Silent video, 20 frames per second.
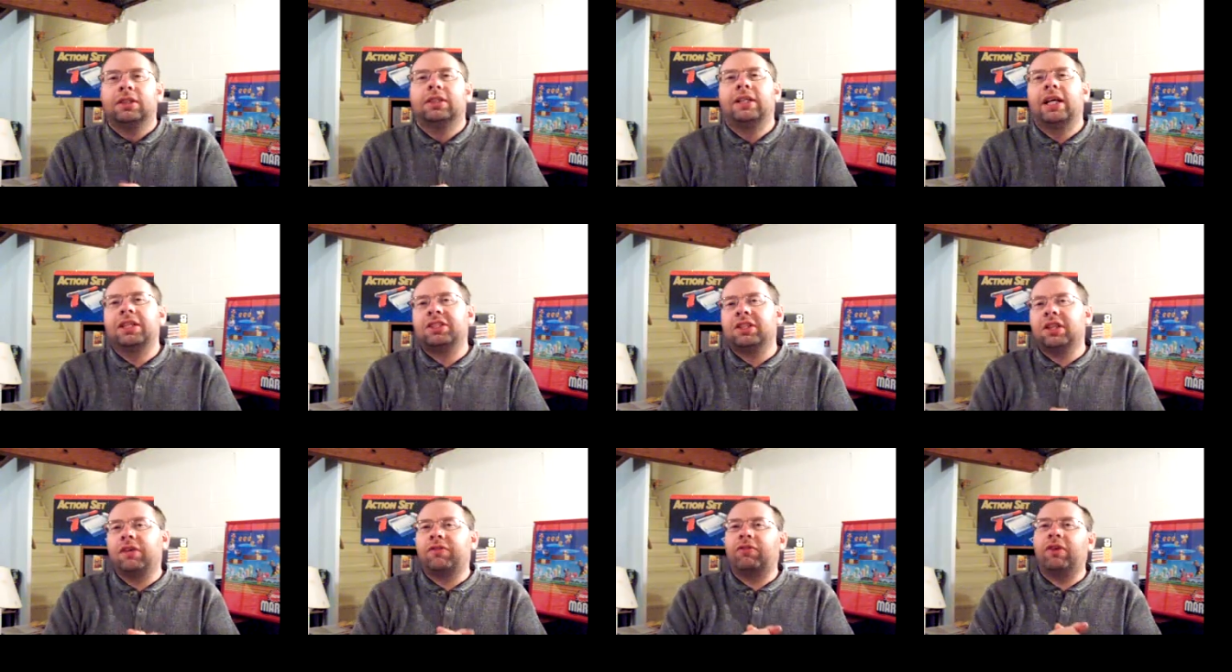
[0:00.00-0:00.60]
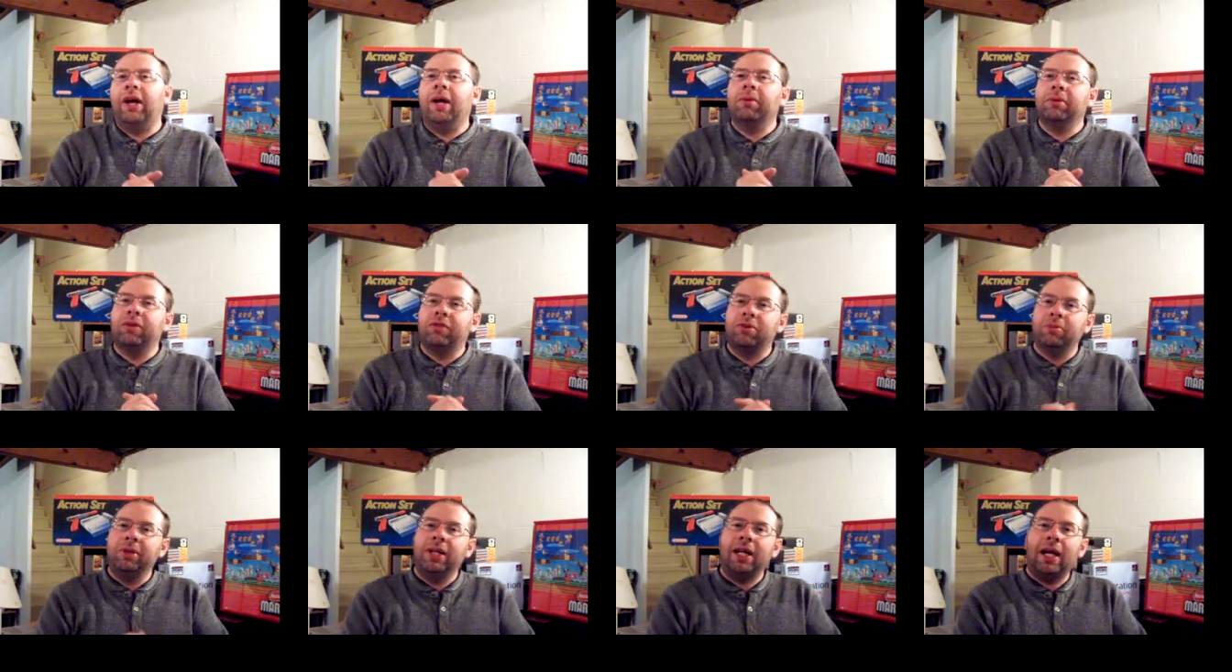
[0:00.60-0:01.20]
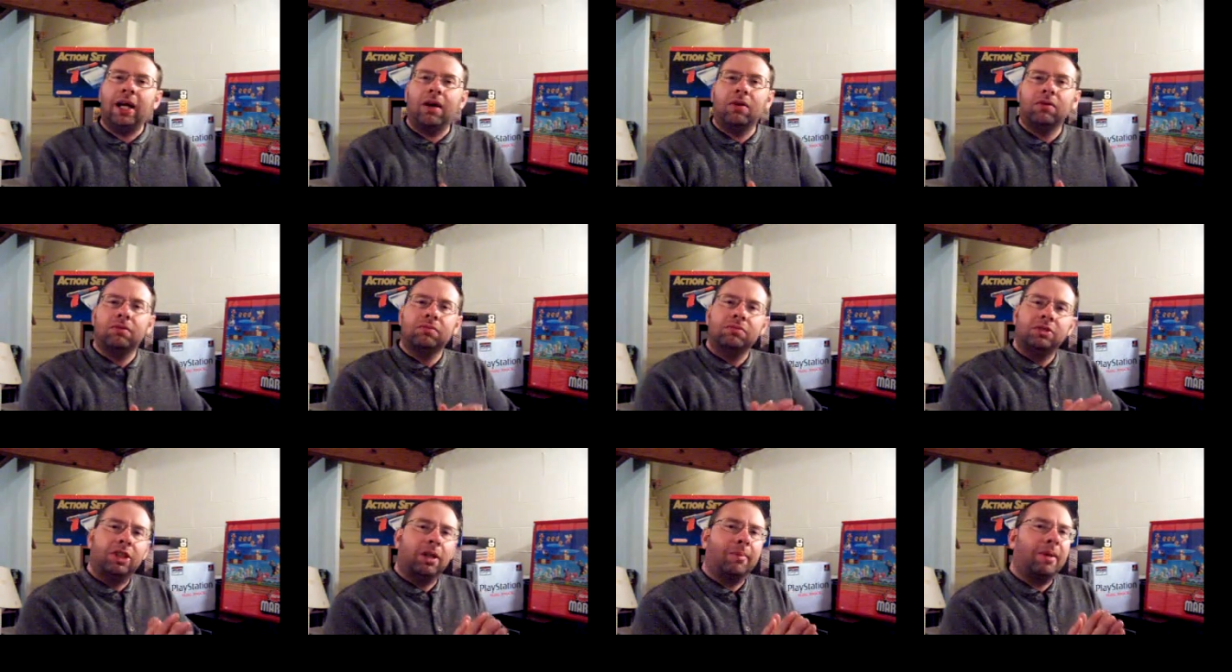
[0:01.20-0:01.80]
that's enough rambling for me now.
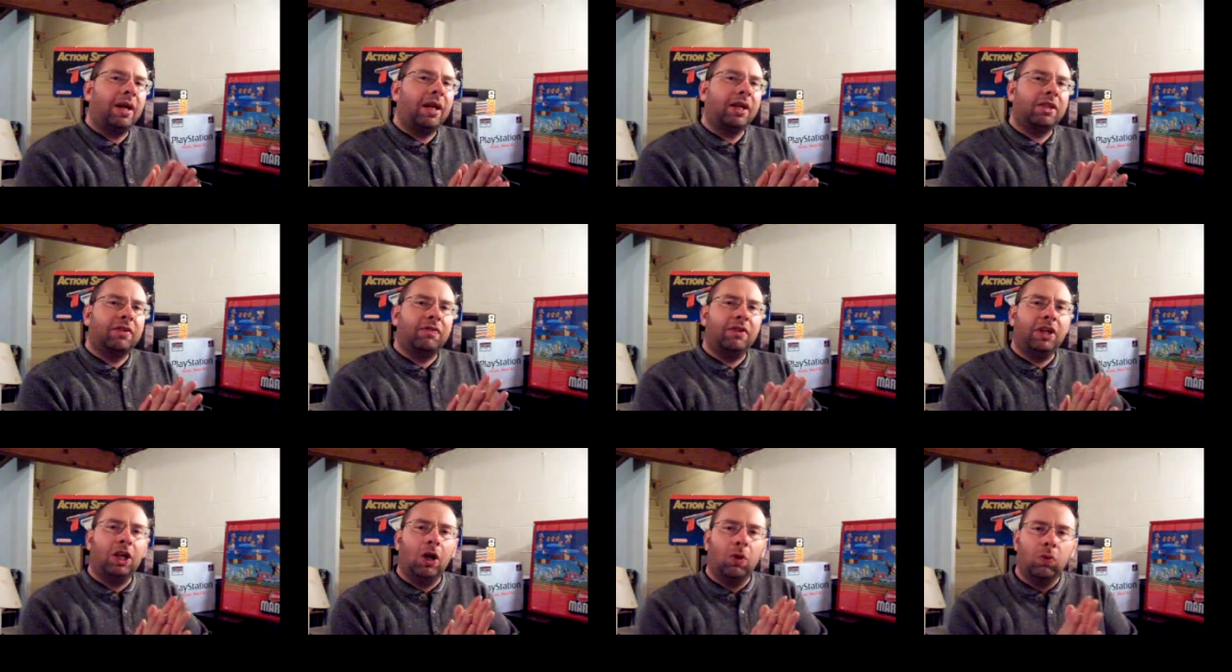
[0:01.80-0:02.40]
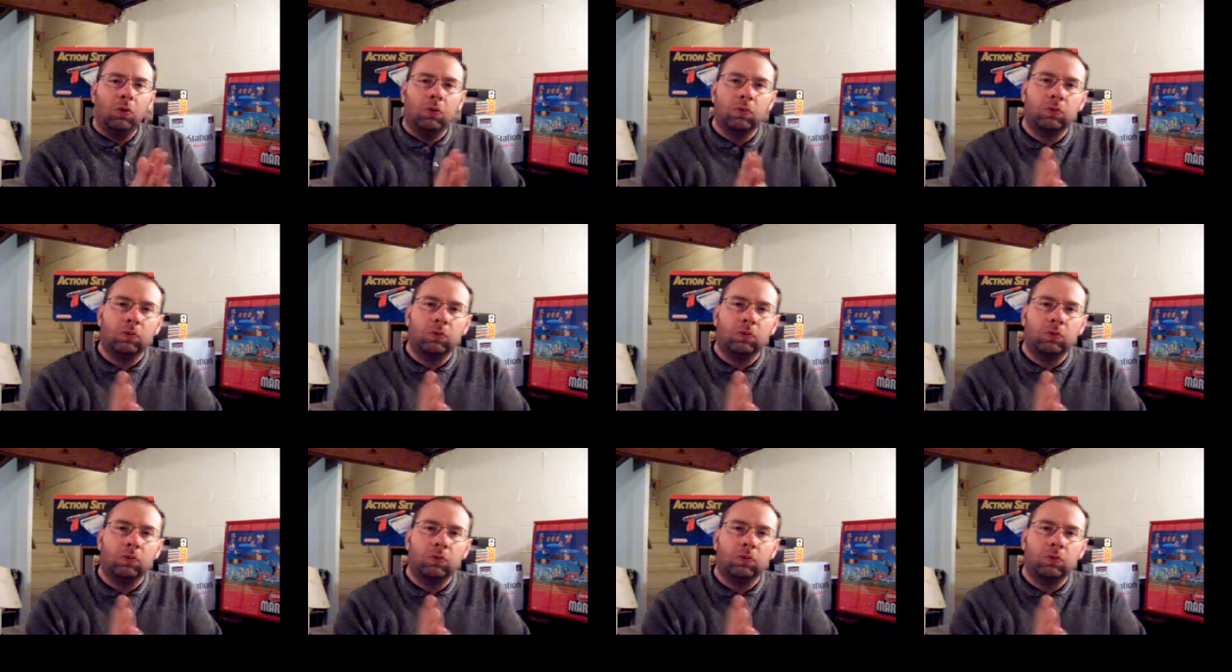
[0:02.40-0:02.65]
Till my next video.